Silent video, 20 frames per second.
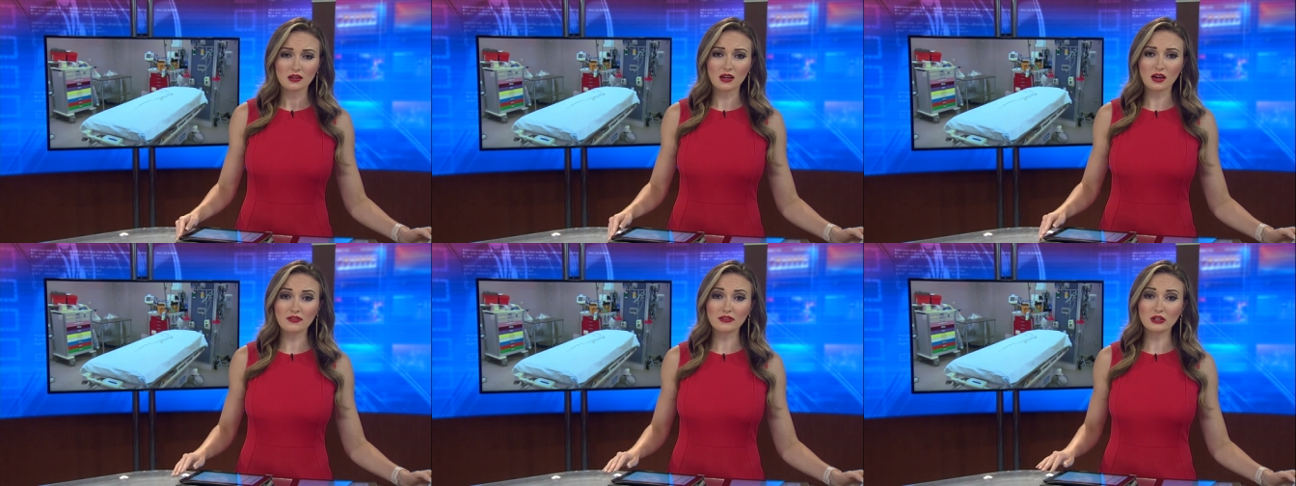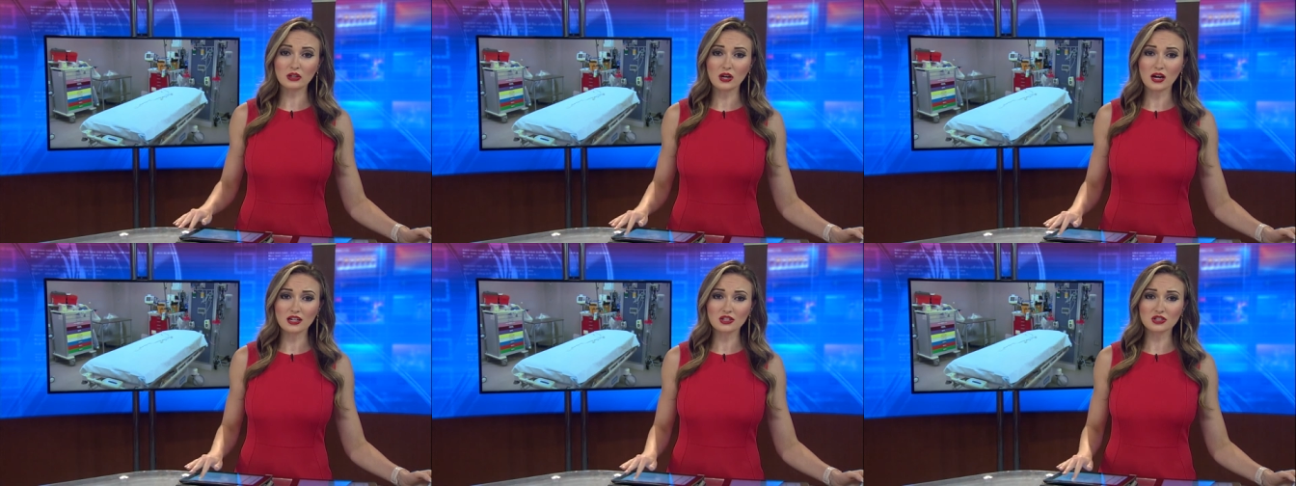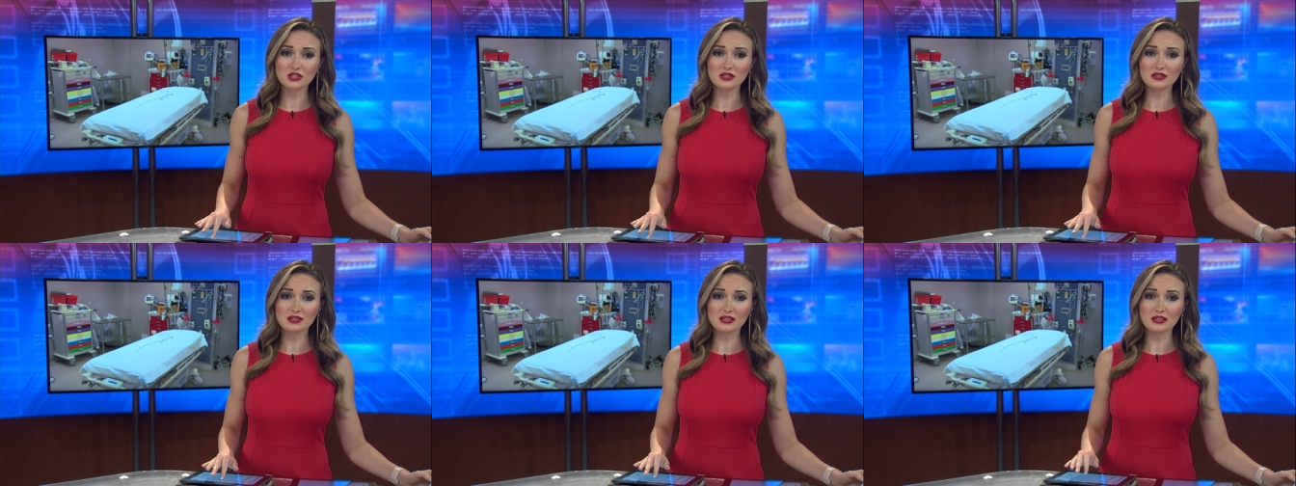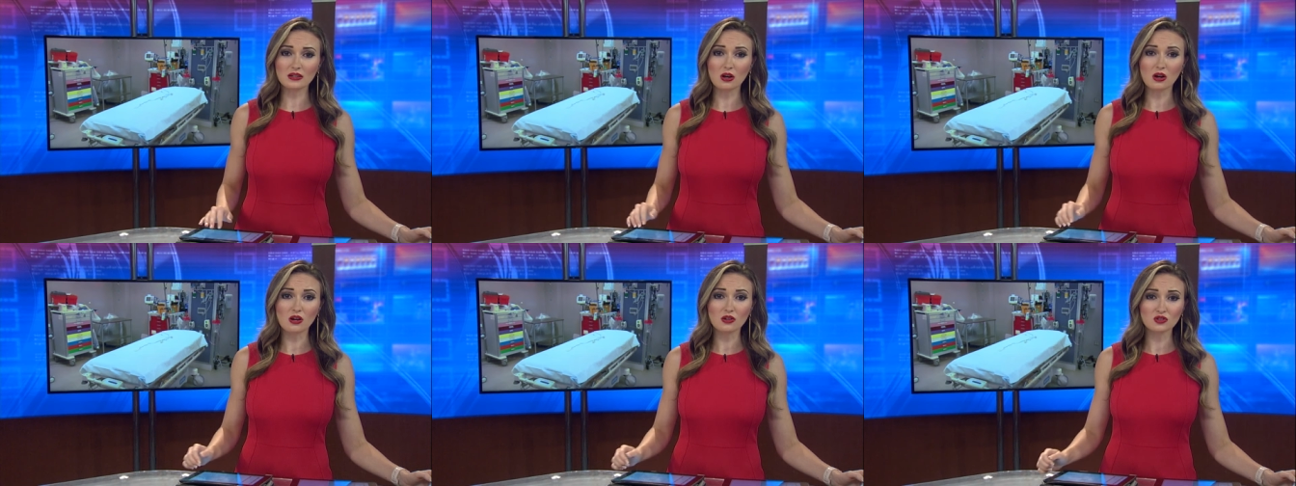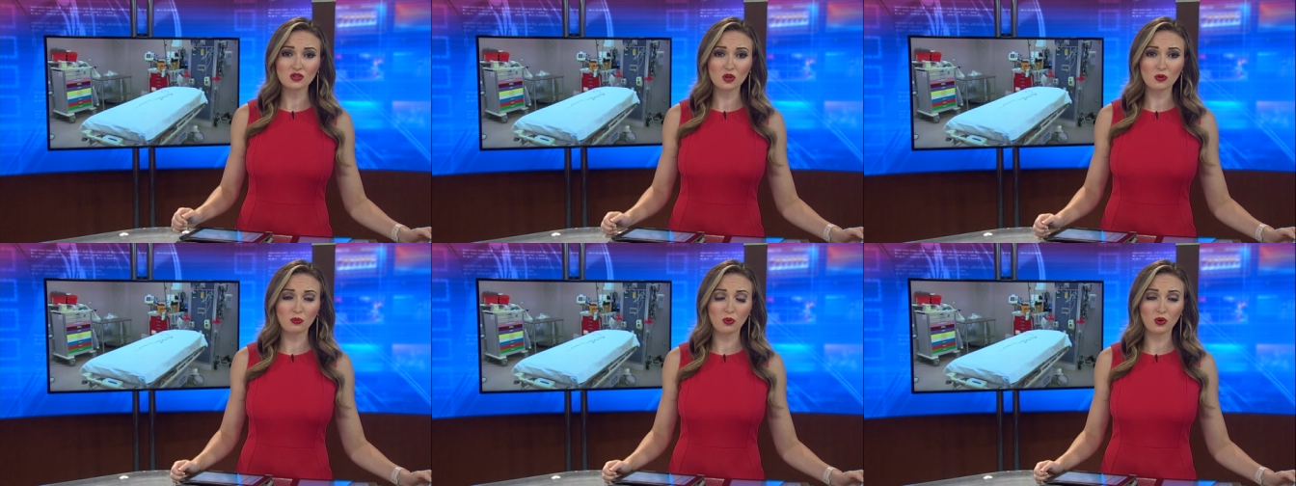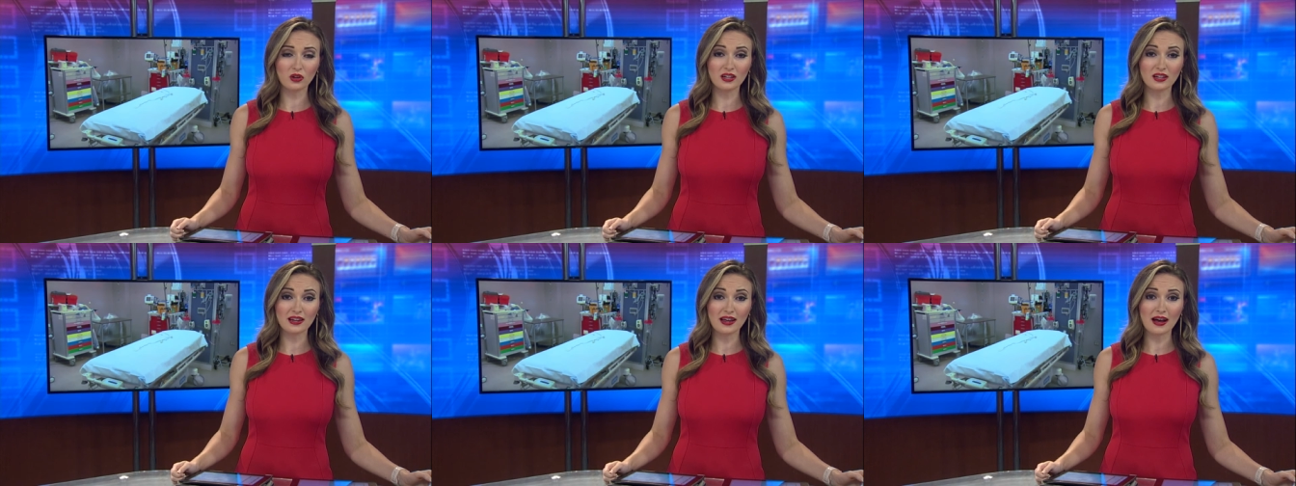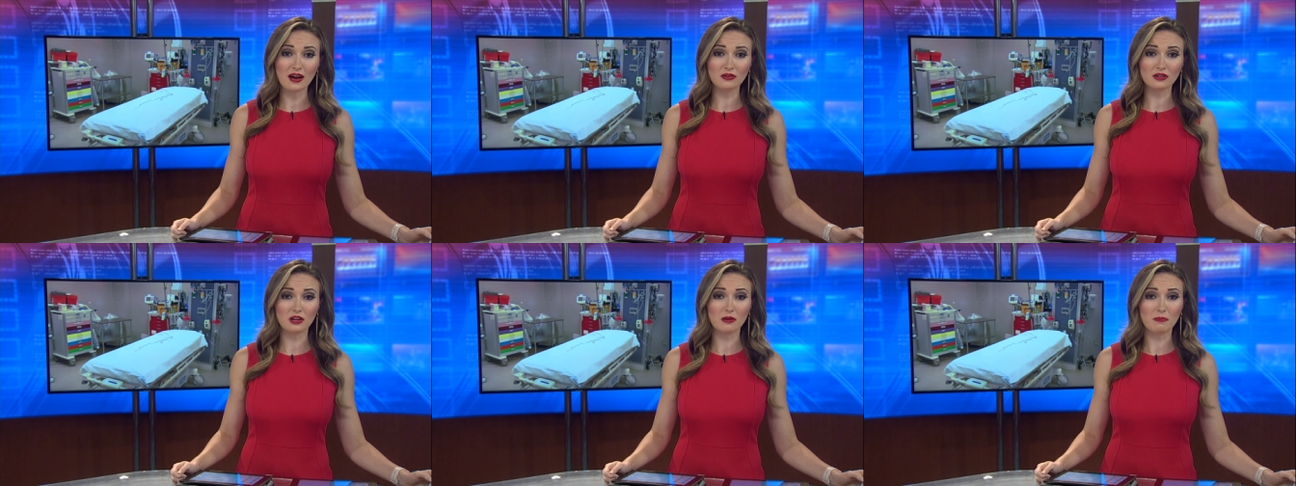Governor Hutchinson also pointed
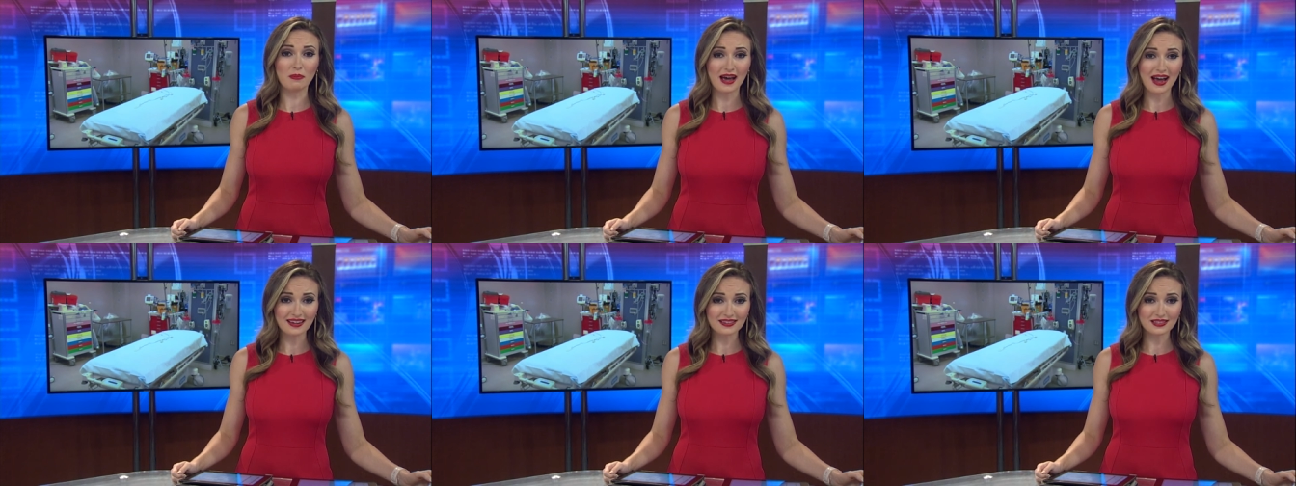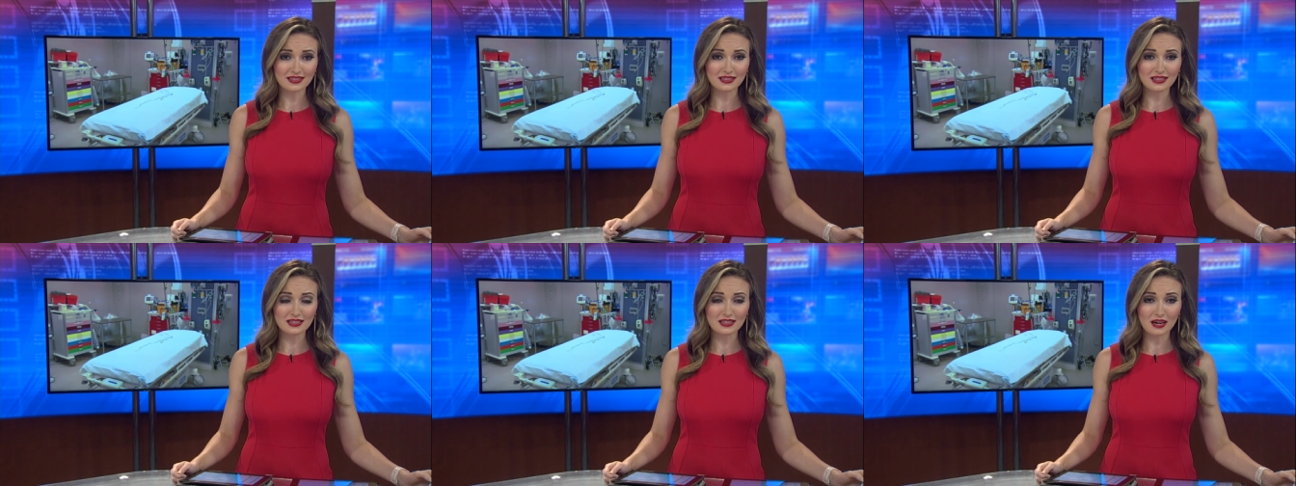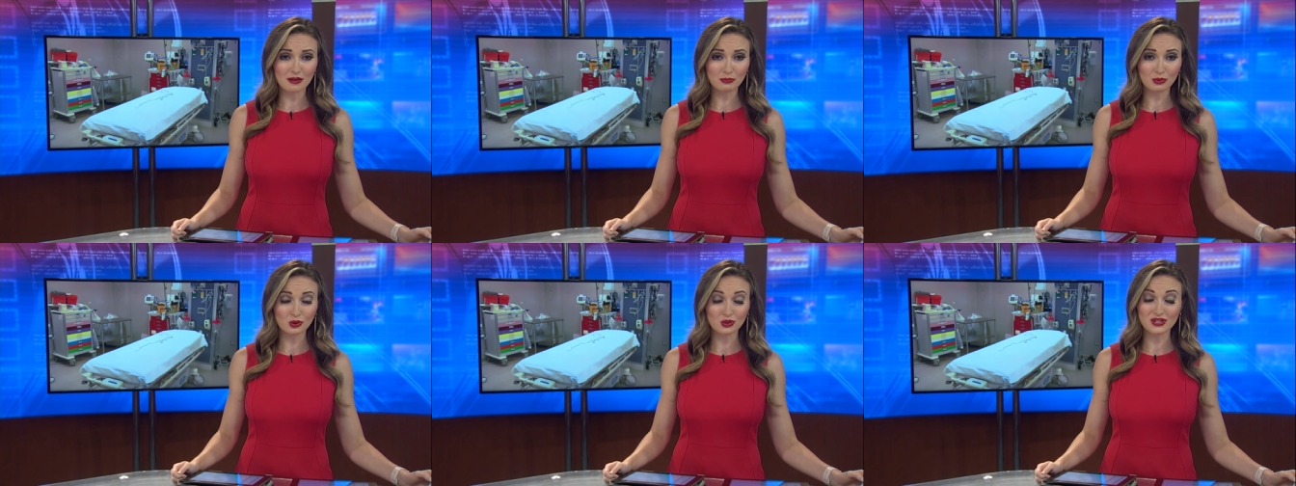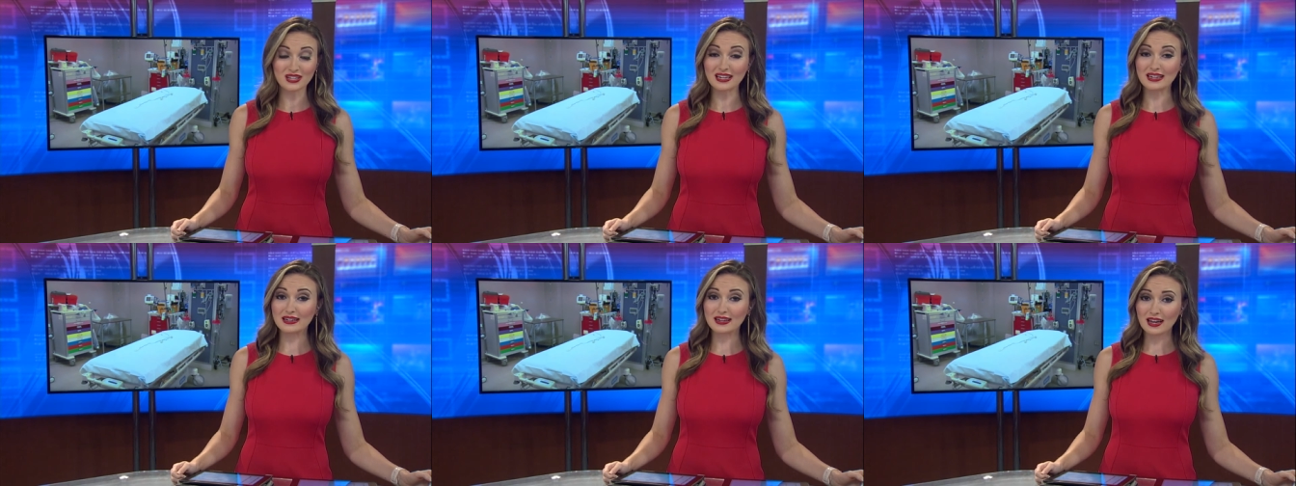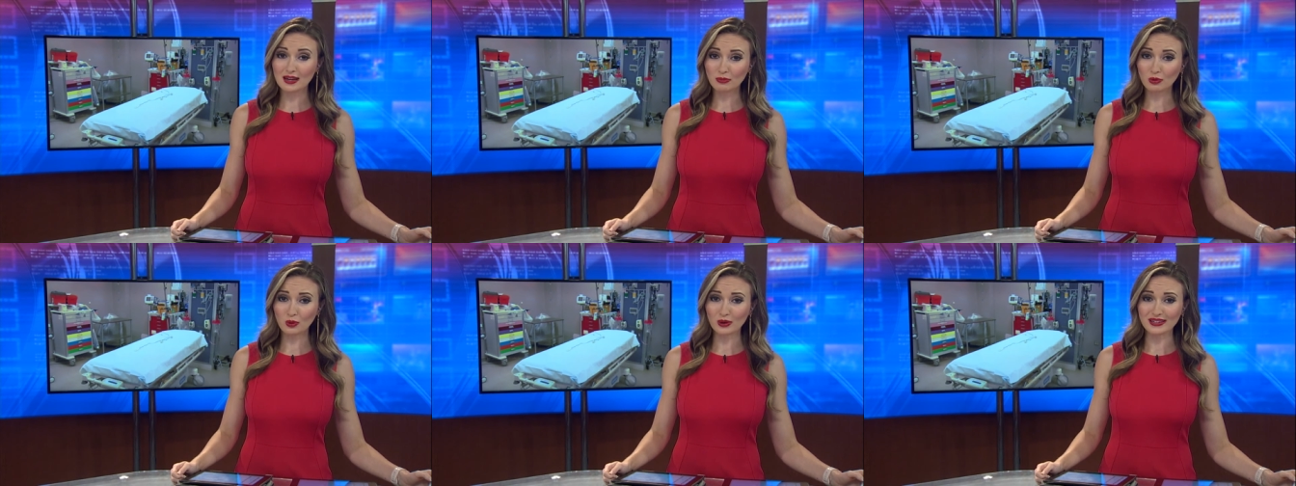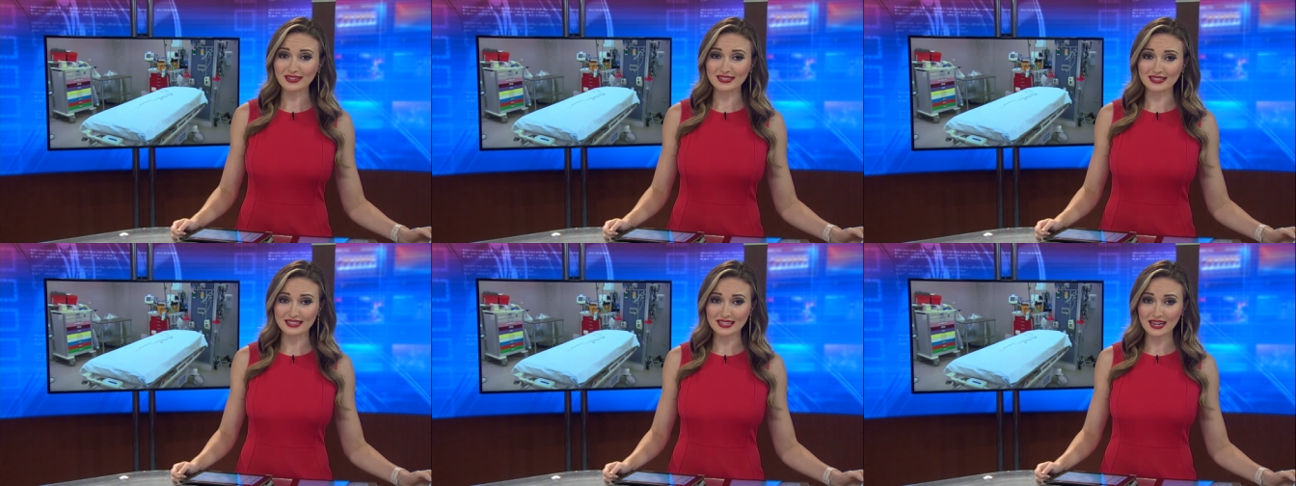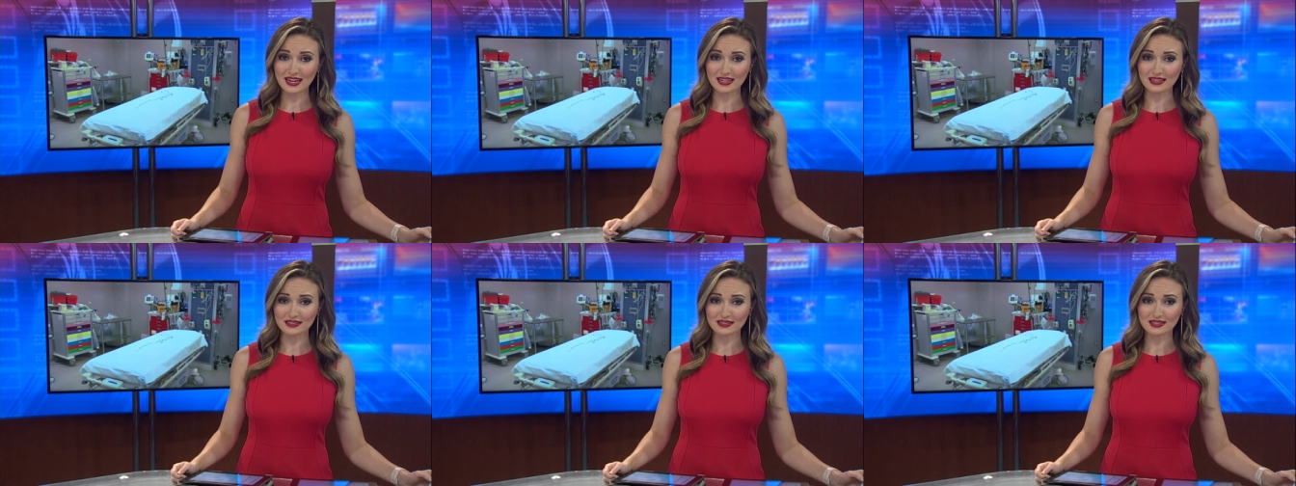out capacity numbers in neighboring
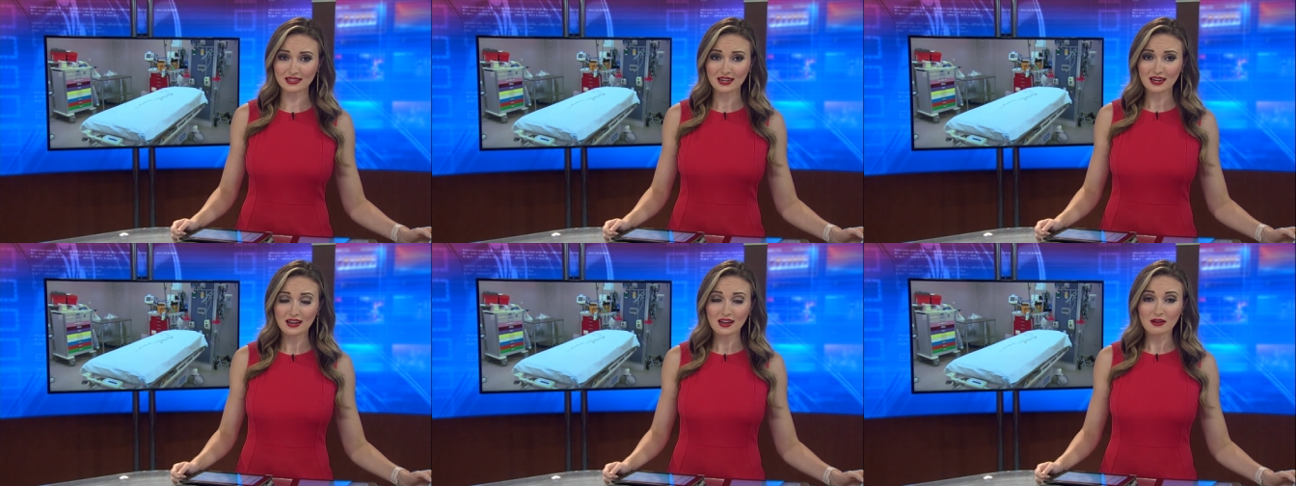states.